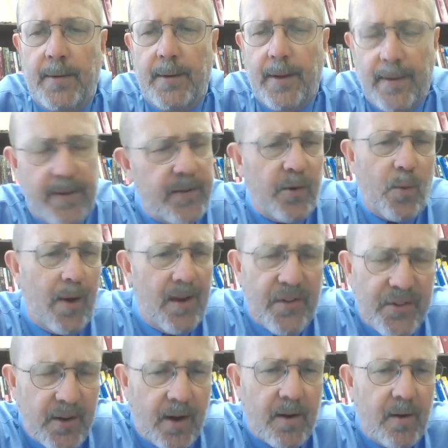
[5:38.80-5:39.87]
And this is why I
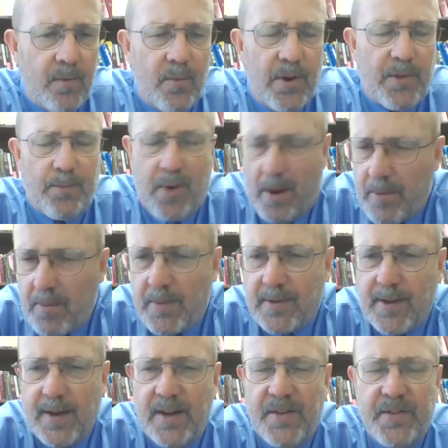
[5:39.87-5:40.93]
started with
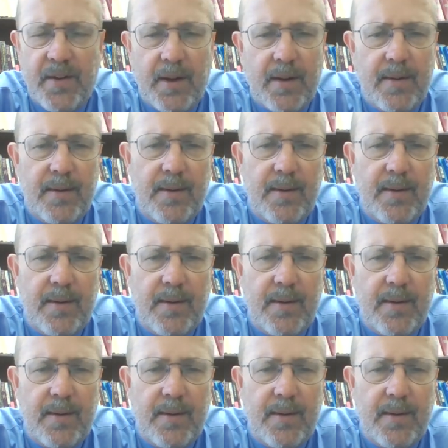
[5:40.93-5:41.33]
problematizing